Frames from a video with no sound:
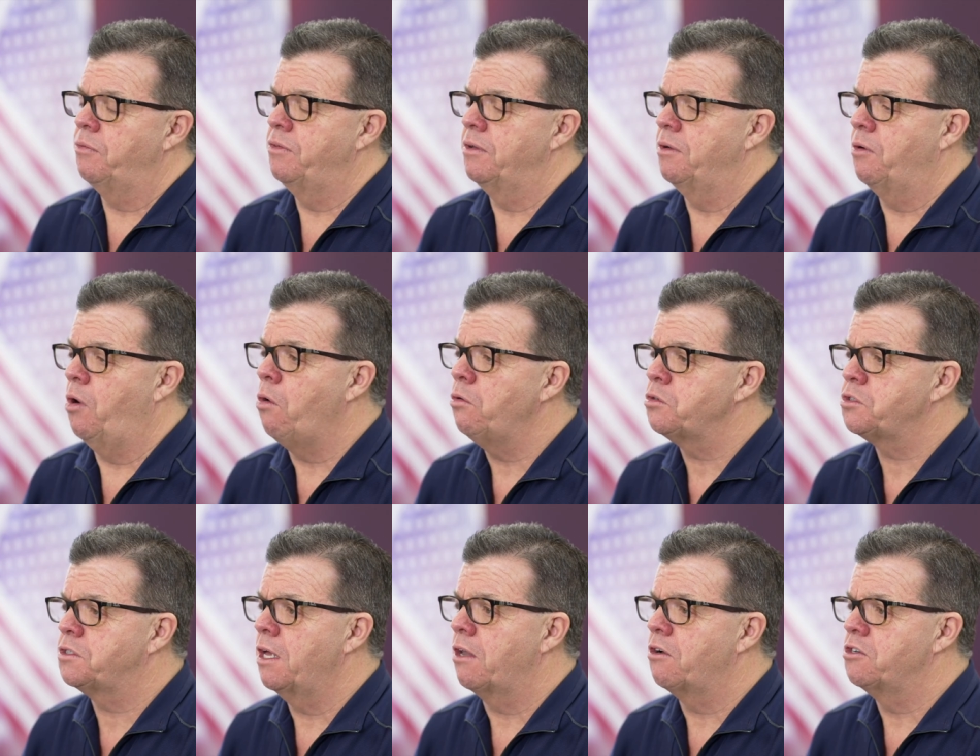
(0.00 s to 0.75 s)
The
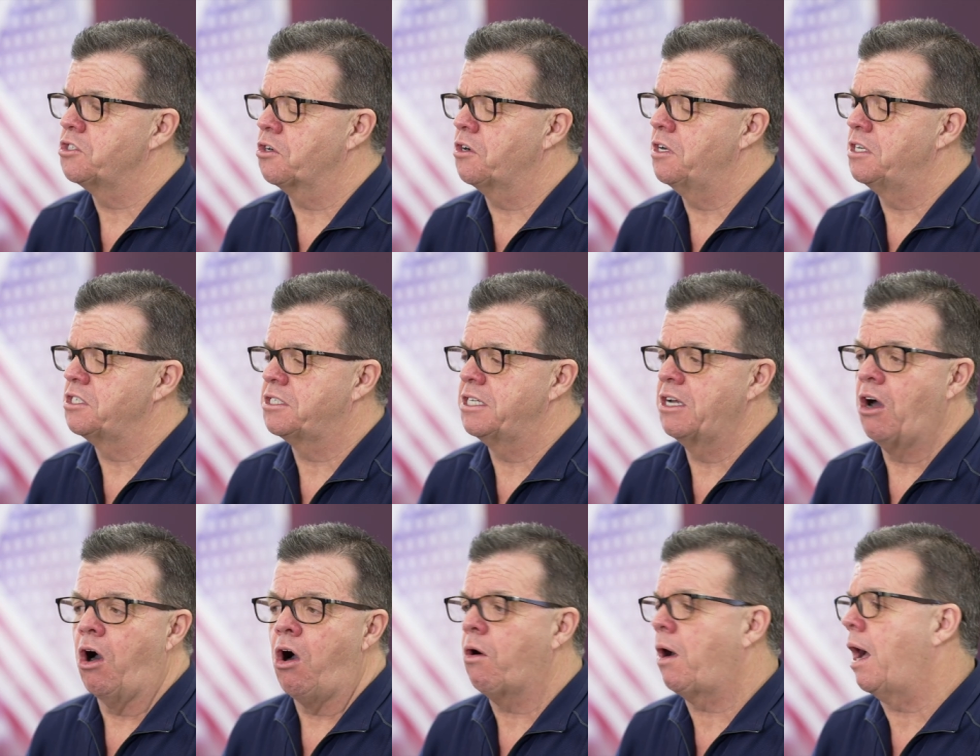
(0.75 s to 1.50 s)
wholesalers are going to
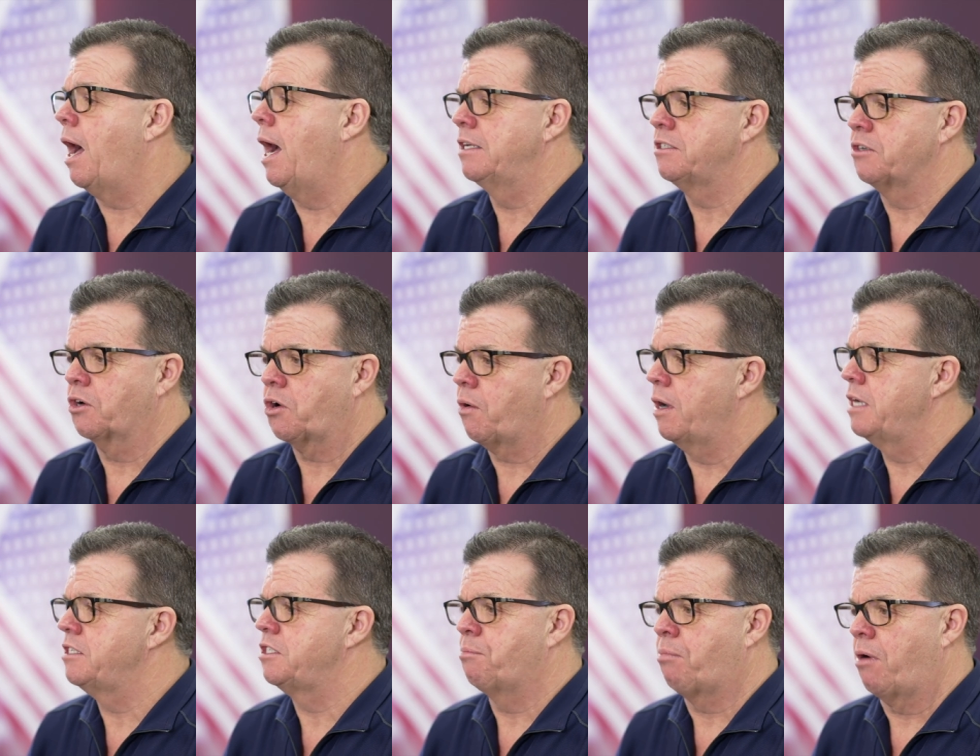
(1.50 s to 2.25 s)
see all kinds of
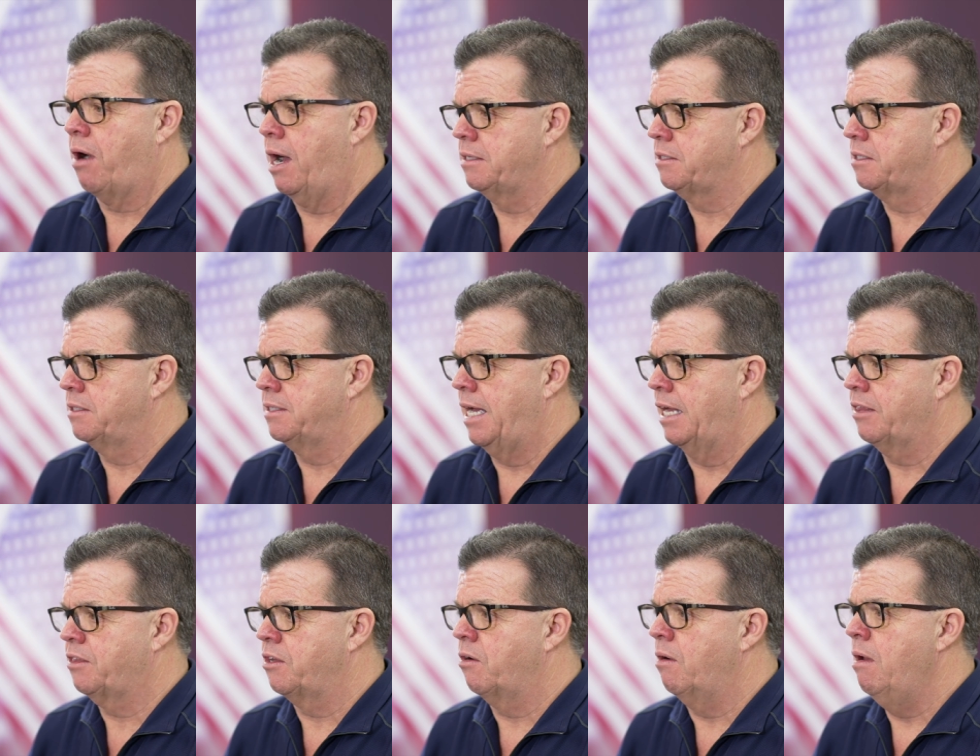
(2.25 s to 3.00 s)
crazy prices
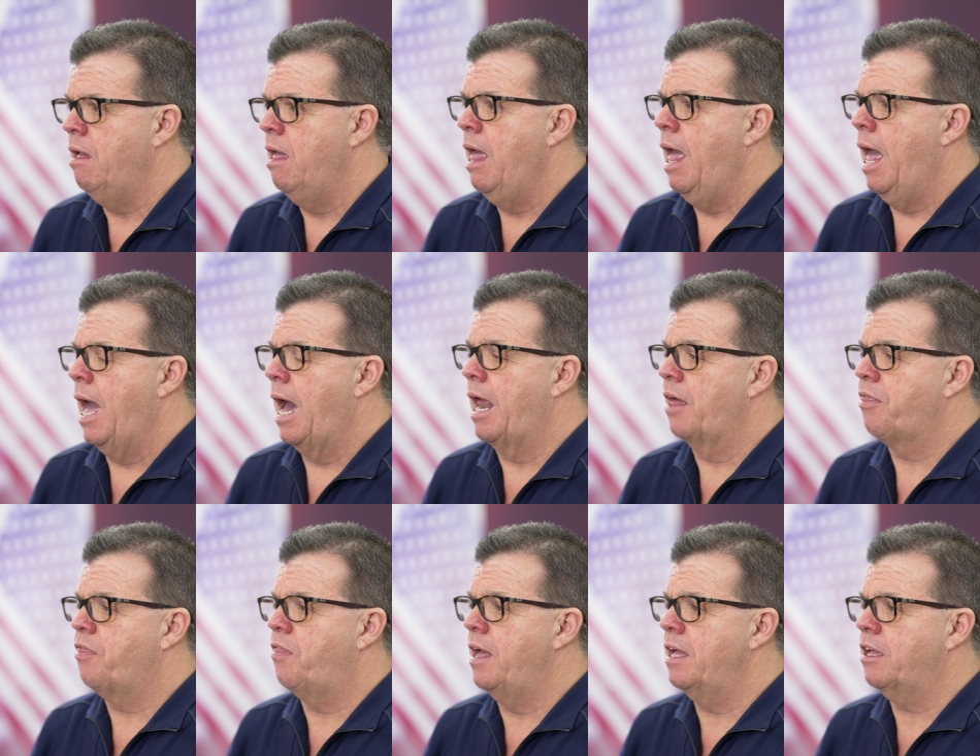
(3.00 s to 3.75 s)
out there. And I
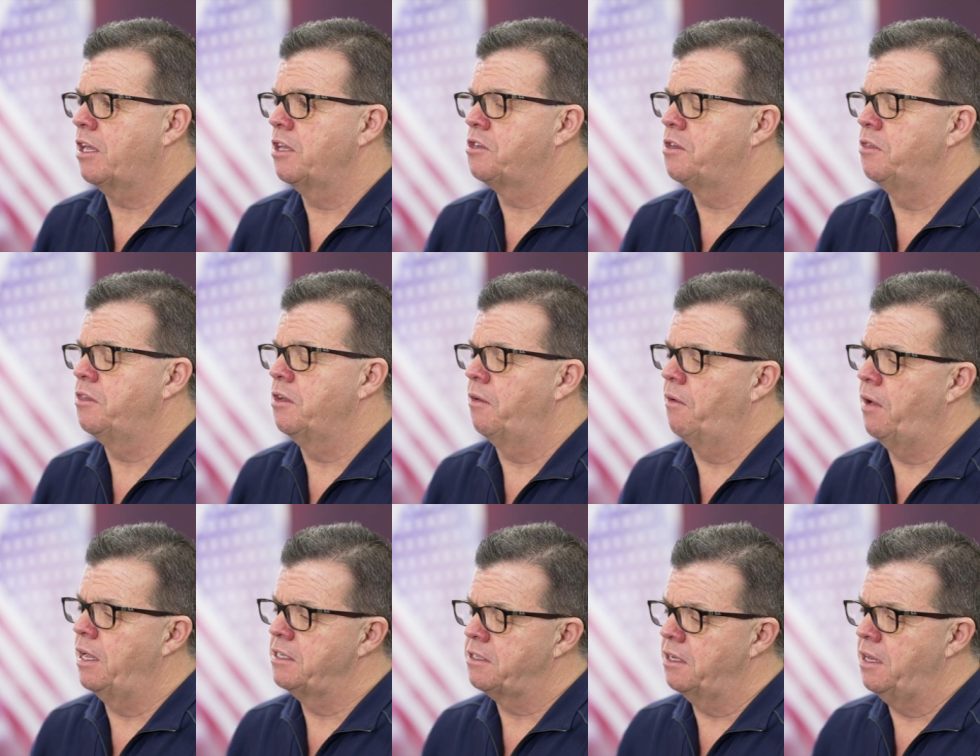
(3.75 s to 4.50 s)
think
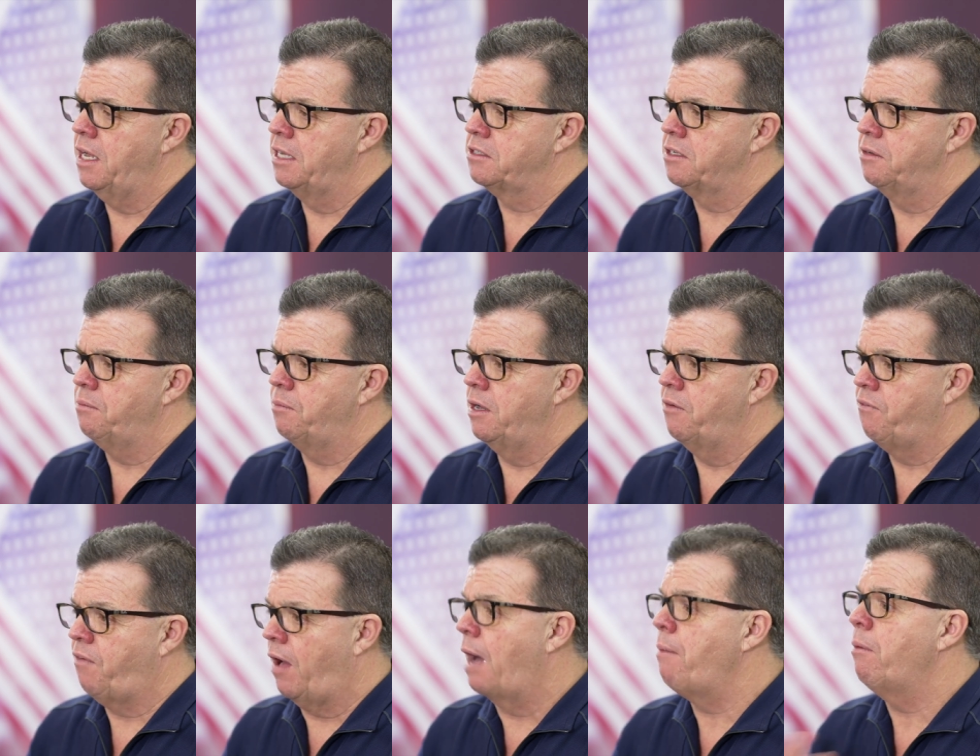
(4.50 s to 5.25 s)
as a, as a
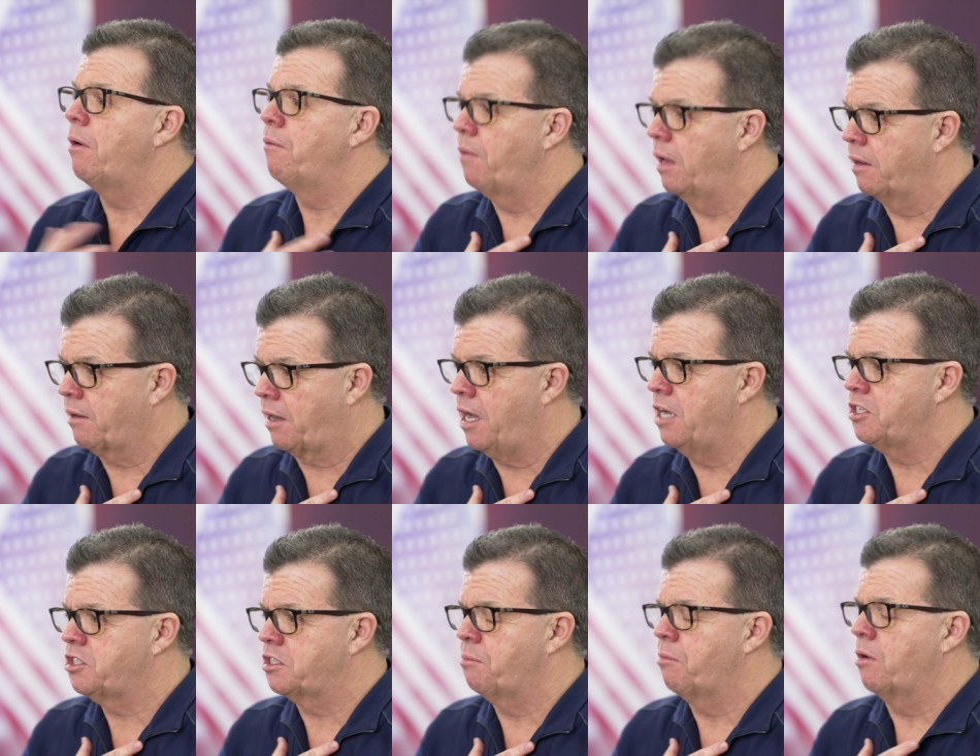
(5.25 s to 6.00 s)
if I'm a
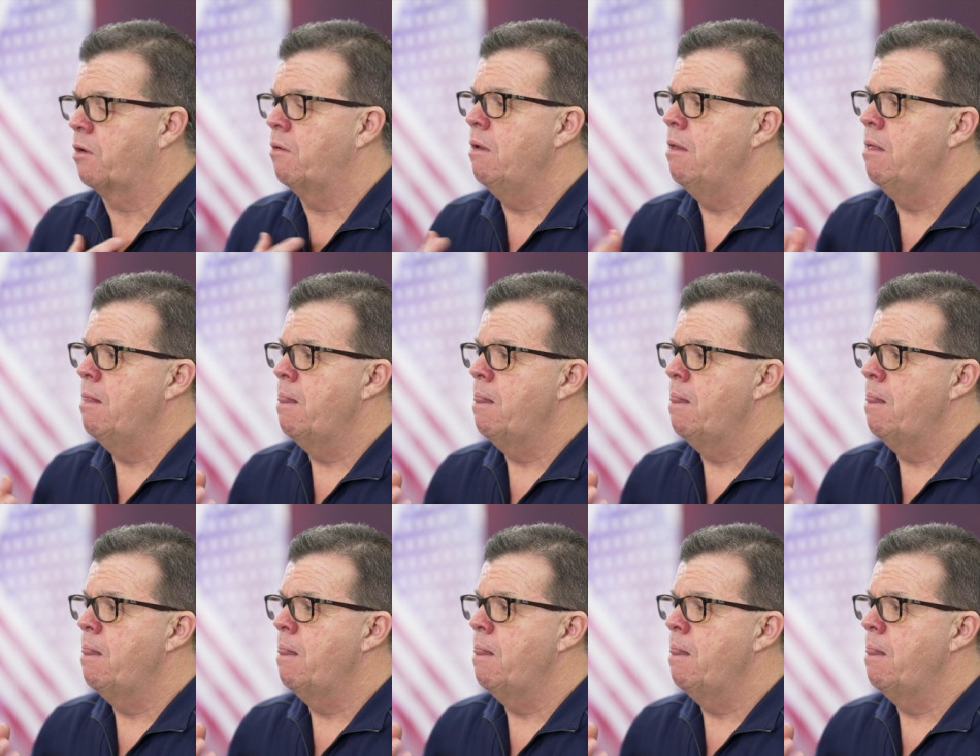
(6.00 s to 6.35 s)
customer,